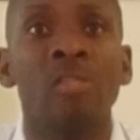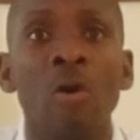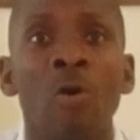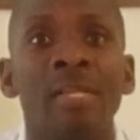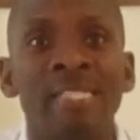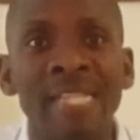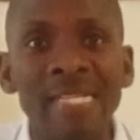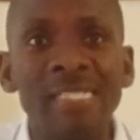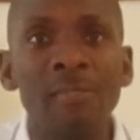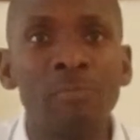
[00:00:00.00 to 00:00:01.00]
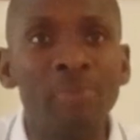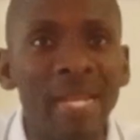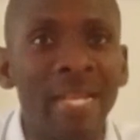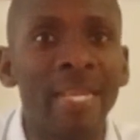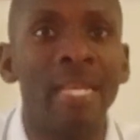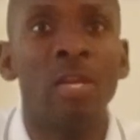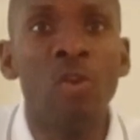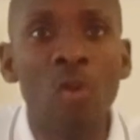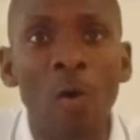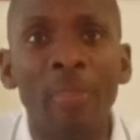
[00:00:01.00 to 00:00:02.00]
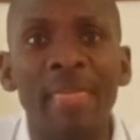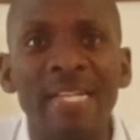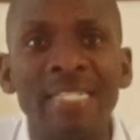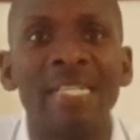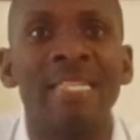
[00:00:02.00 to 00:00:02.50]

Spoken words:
So just quickly know that